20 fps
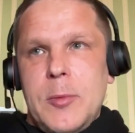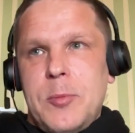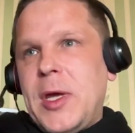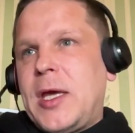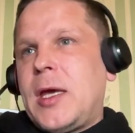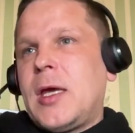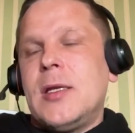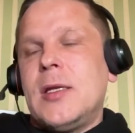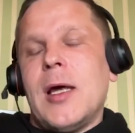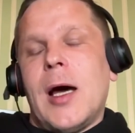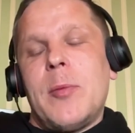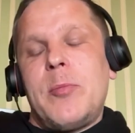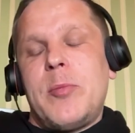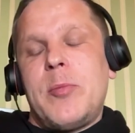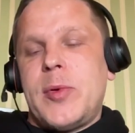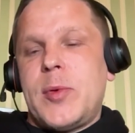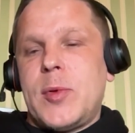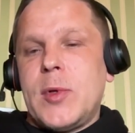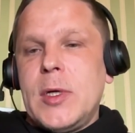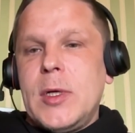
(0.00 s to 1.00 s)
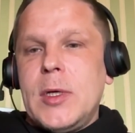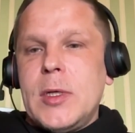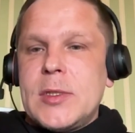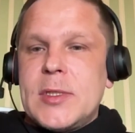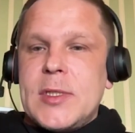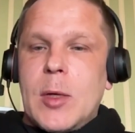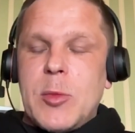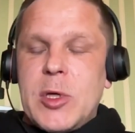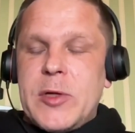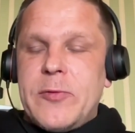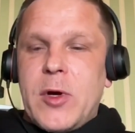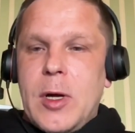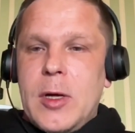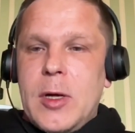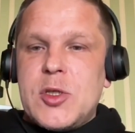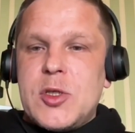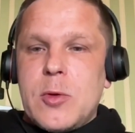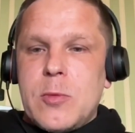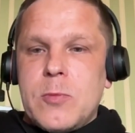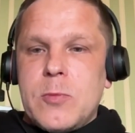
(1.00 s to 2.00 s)
picked up some
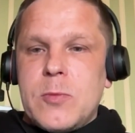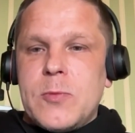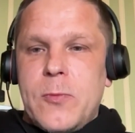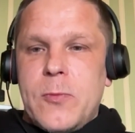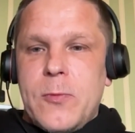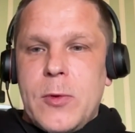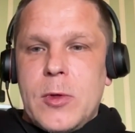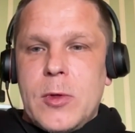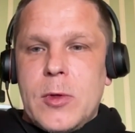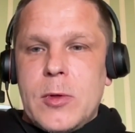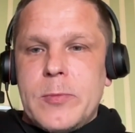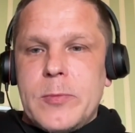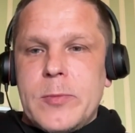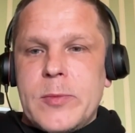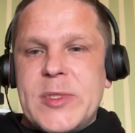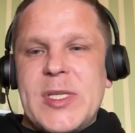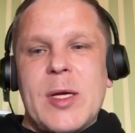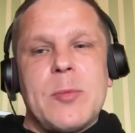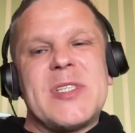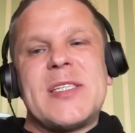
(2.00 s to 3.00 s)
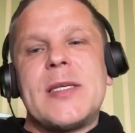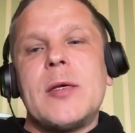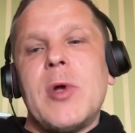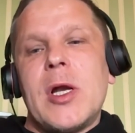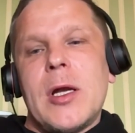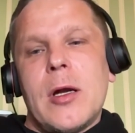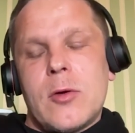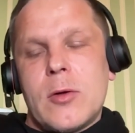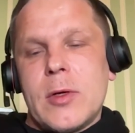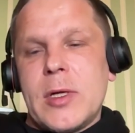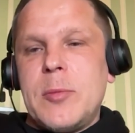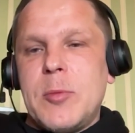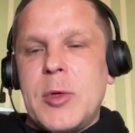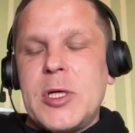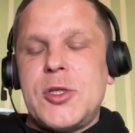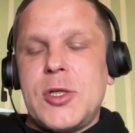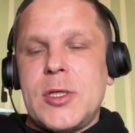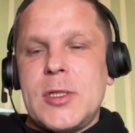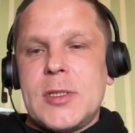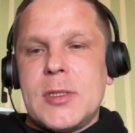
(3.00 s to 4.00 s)
information, some similar
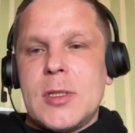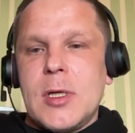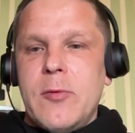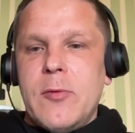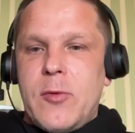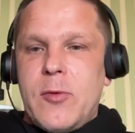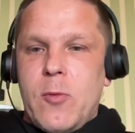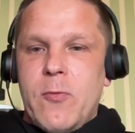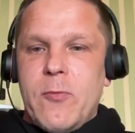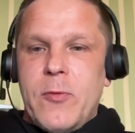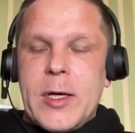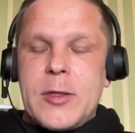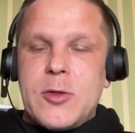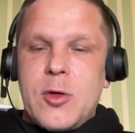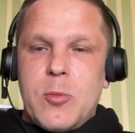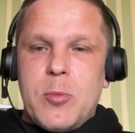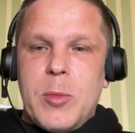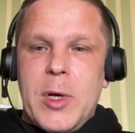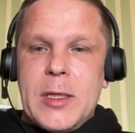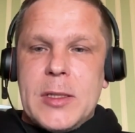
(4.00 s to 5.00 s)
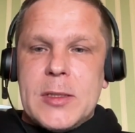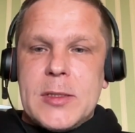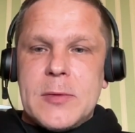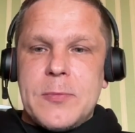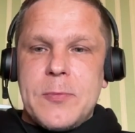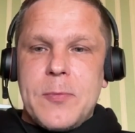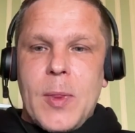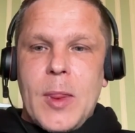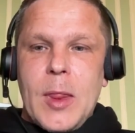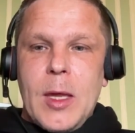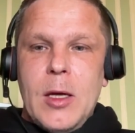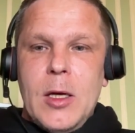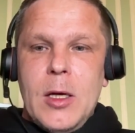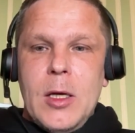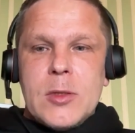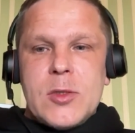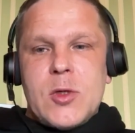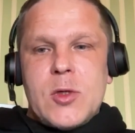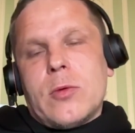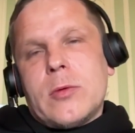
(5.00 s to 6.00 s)
images from vector base.
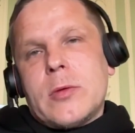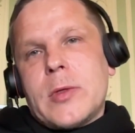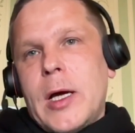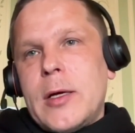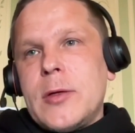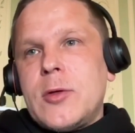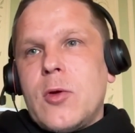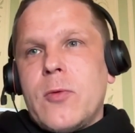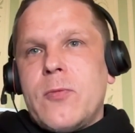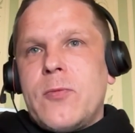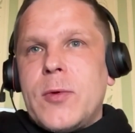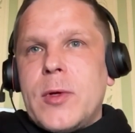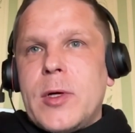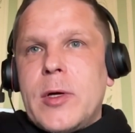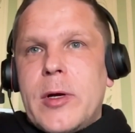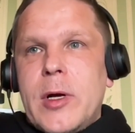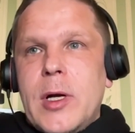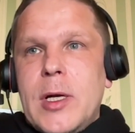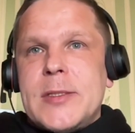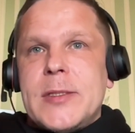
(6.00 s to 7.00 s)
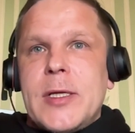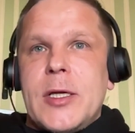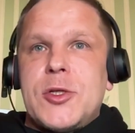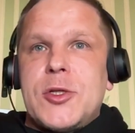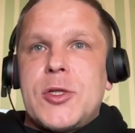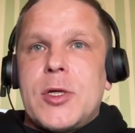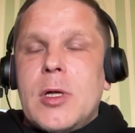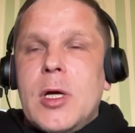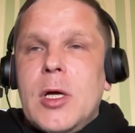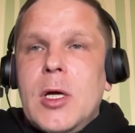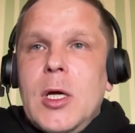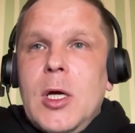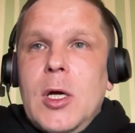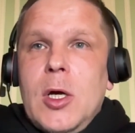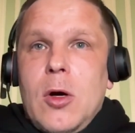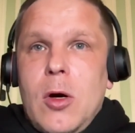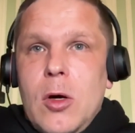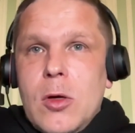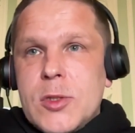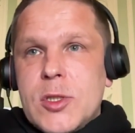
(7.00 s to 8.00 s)
So kind of realization.
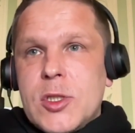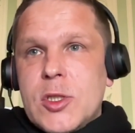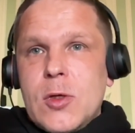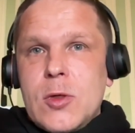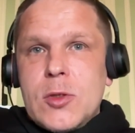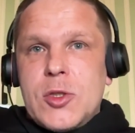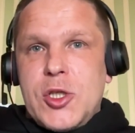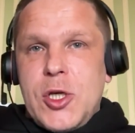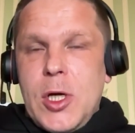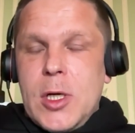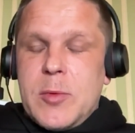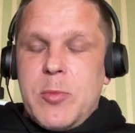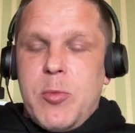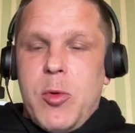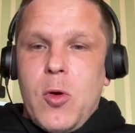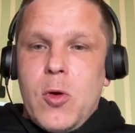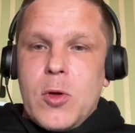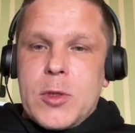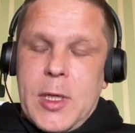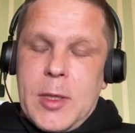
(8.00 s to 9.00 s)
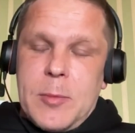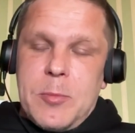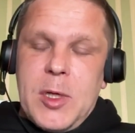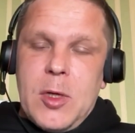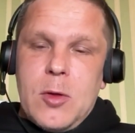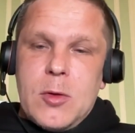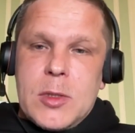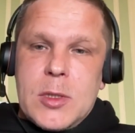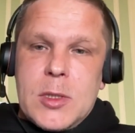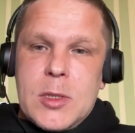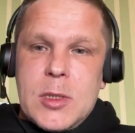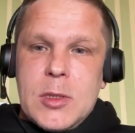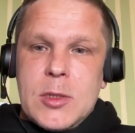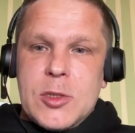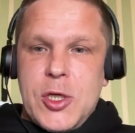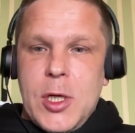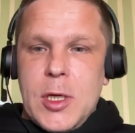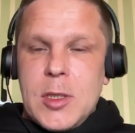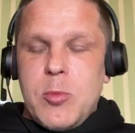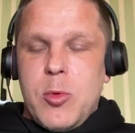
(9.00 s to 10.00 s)
Also chatbot, I built
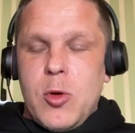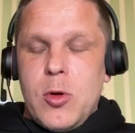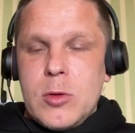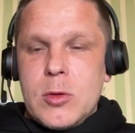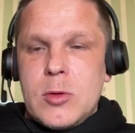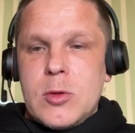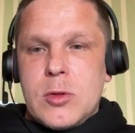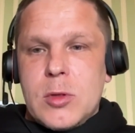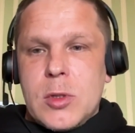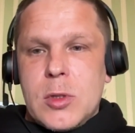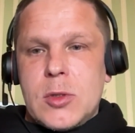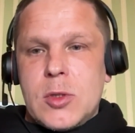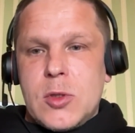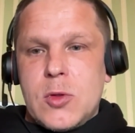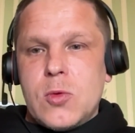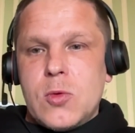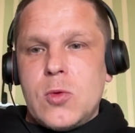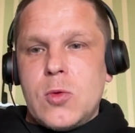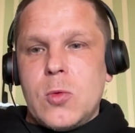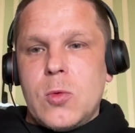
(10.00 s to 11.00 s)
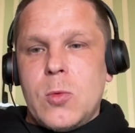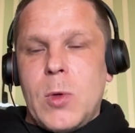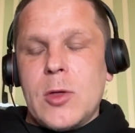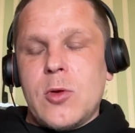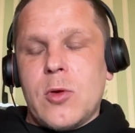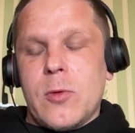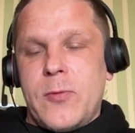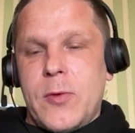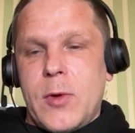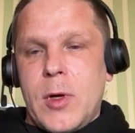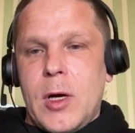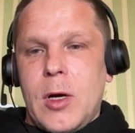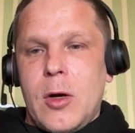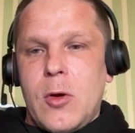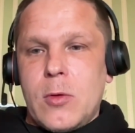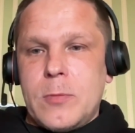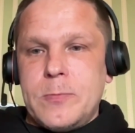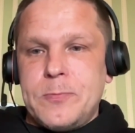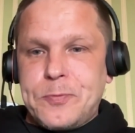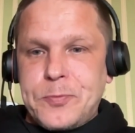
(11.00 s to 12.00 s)
a chatbot to one of
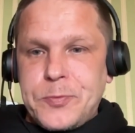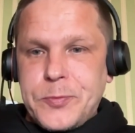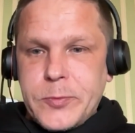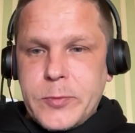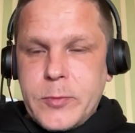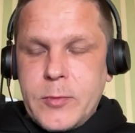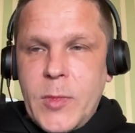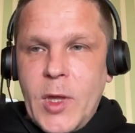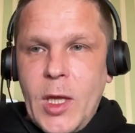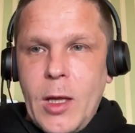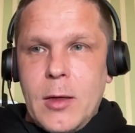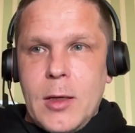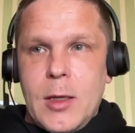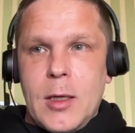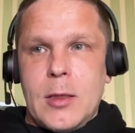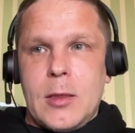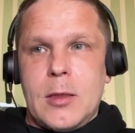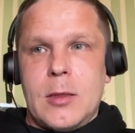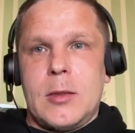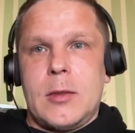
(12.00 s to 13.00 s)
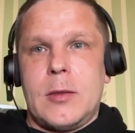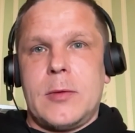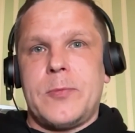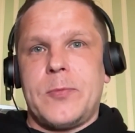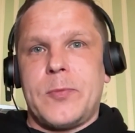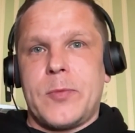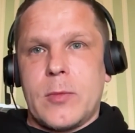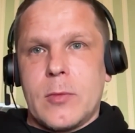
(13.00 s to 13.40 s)
our uh,